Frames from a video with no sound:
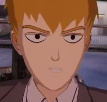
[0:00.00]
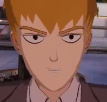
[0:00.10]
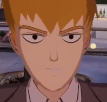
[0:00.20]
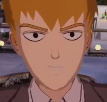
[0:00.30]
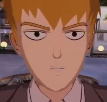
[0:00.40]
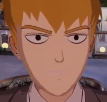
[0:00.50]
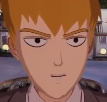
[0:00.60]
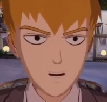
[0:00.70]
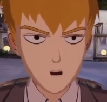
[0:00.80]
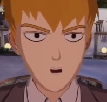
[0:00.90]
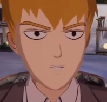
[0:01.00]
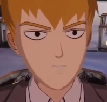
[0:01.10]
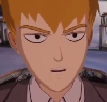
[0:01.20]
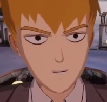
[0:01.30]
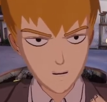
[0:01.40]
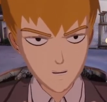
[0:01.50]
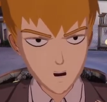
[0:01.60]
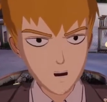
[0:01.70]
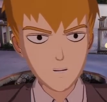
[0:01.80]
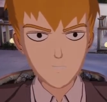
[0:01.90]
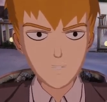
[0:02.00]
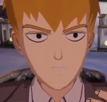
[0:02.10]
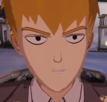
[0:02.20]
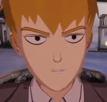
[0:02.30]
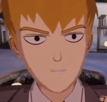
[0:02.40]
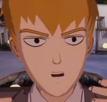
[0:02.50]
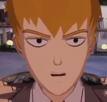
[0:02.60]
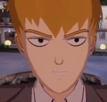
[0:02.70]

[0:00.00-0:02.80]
No, guys, I've got a degree, or I've got a